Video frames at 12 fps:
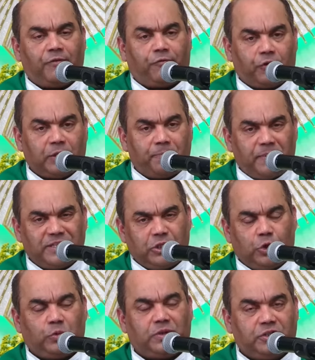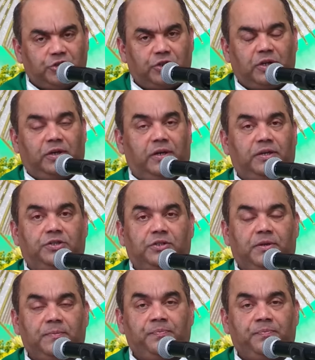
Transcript: for the persecuted church.